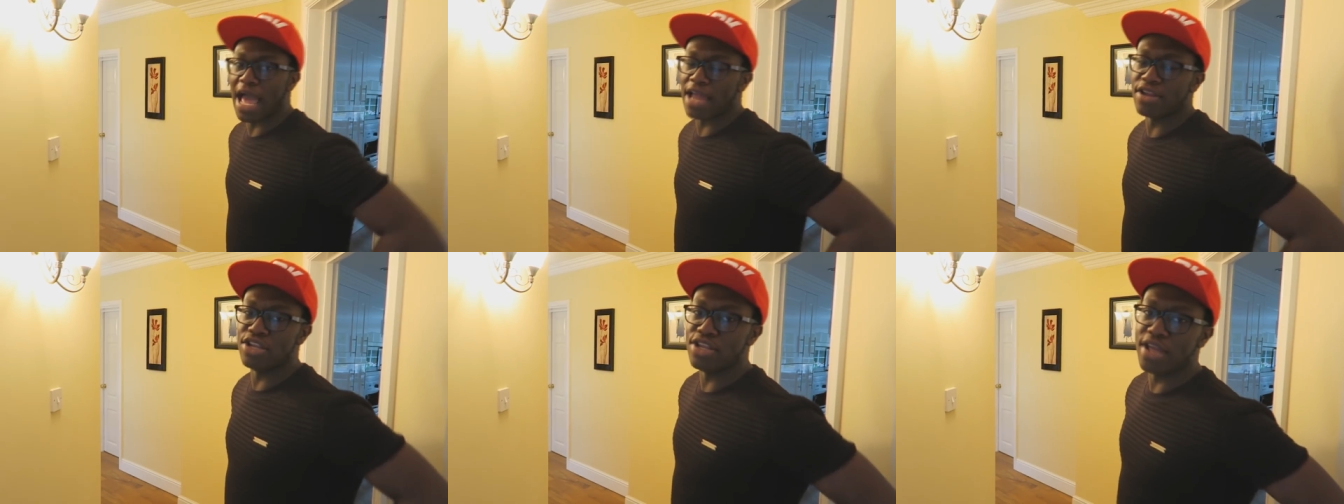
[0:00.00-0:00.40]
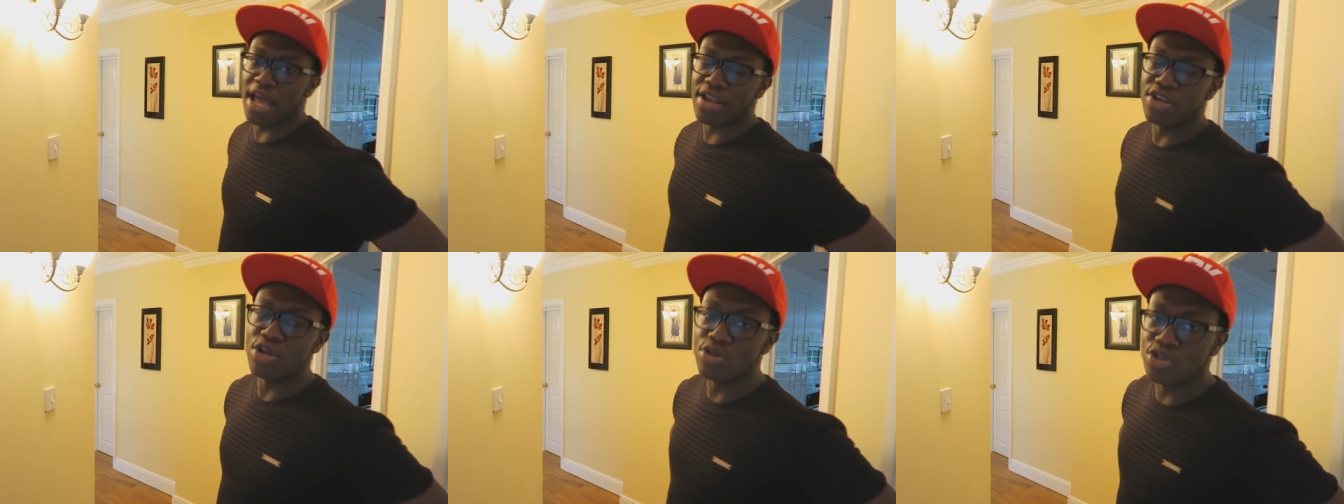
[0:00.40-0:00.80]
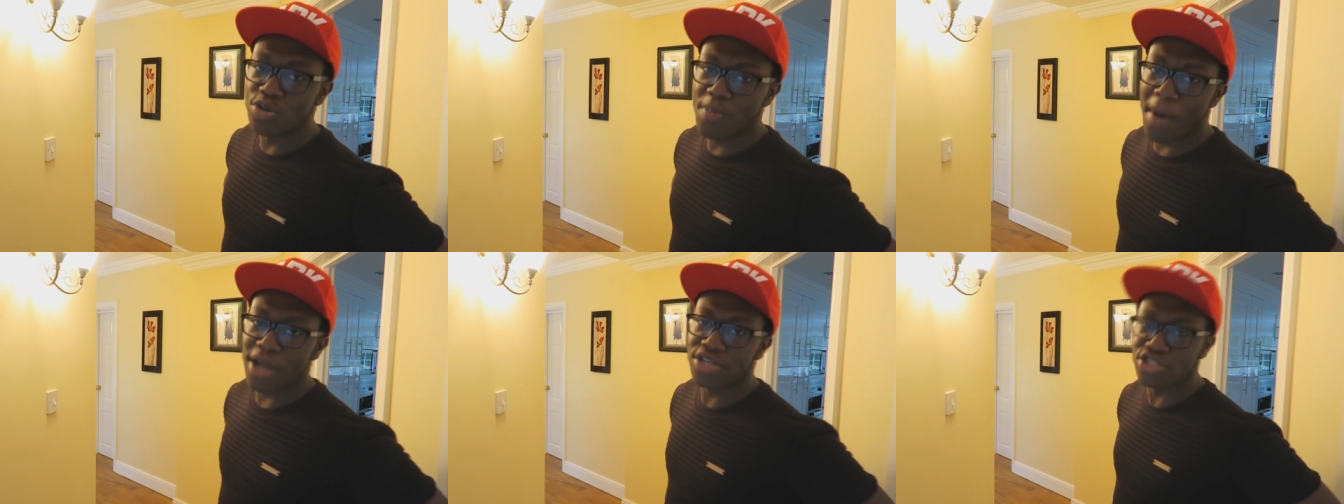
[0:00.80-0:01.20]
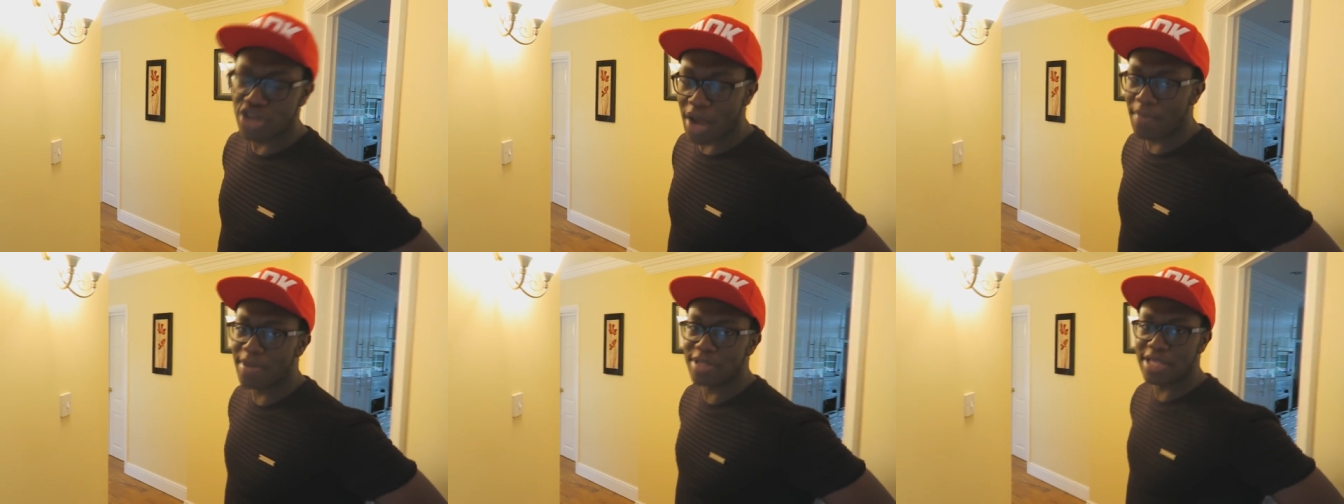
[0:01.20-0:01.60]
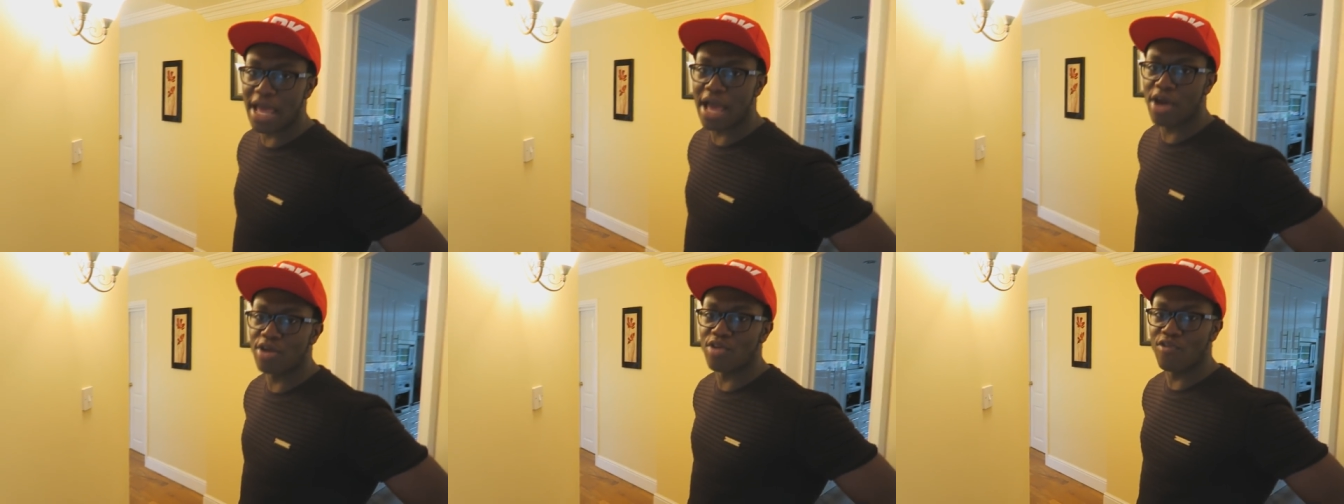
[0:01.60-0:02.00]
And YouTube might shut me
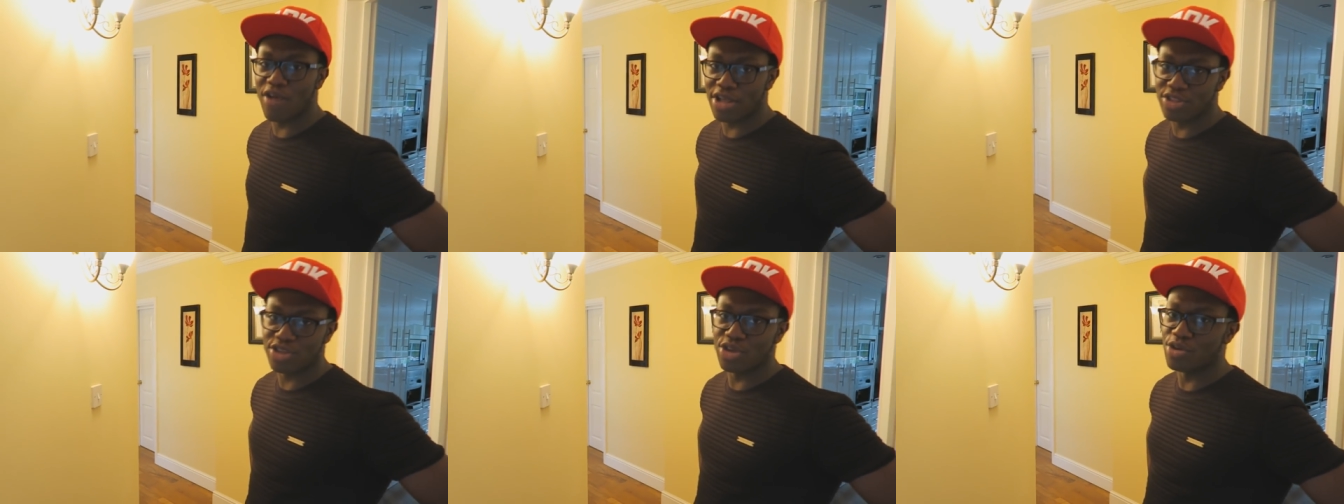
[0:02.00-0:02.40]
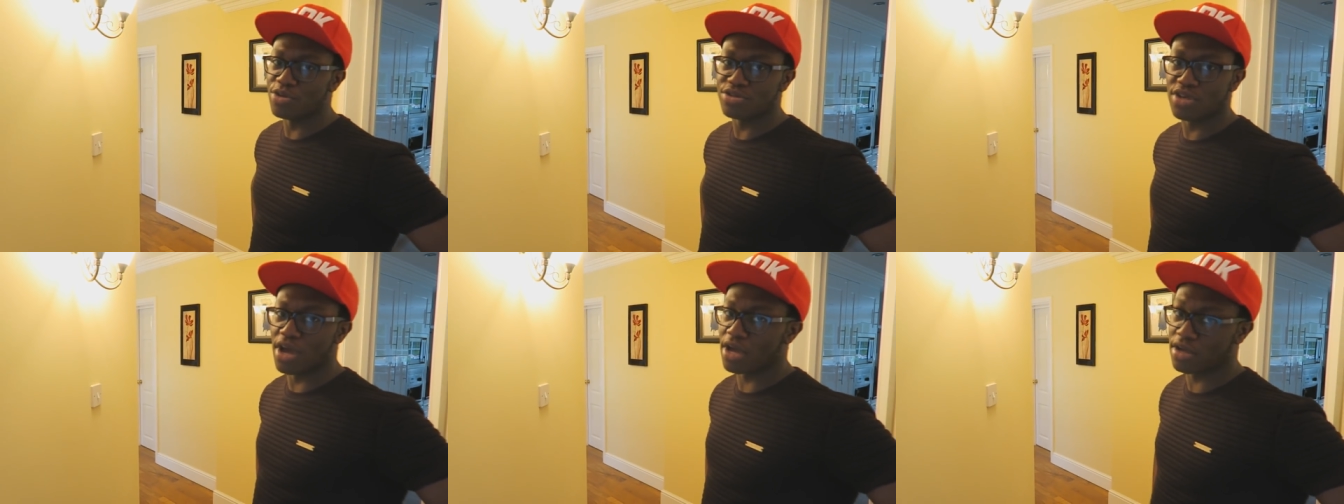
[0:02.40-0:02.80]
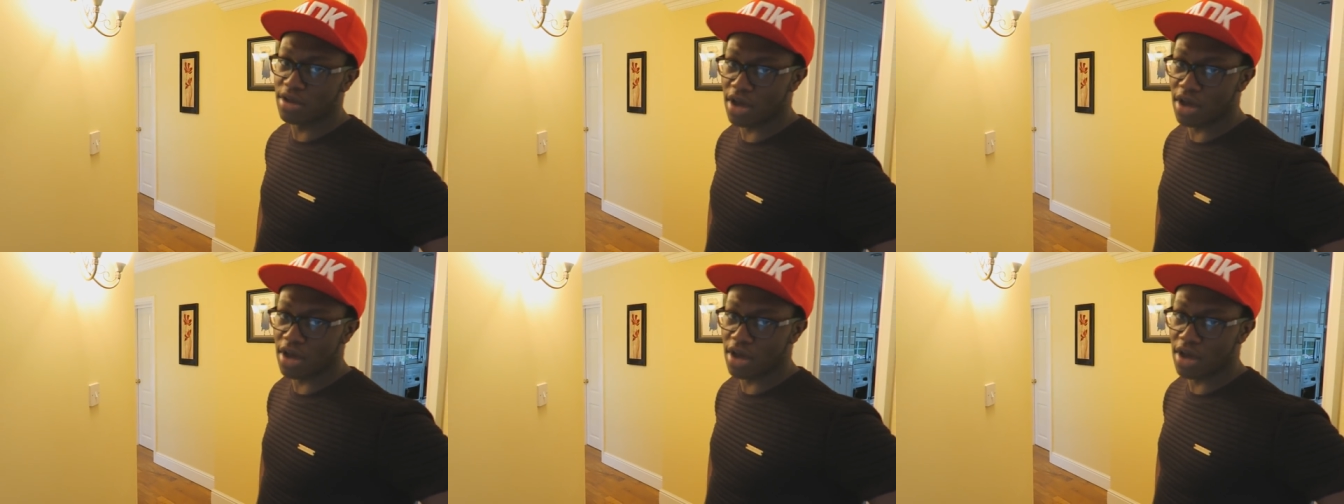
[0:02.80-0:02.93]
down if I do, so I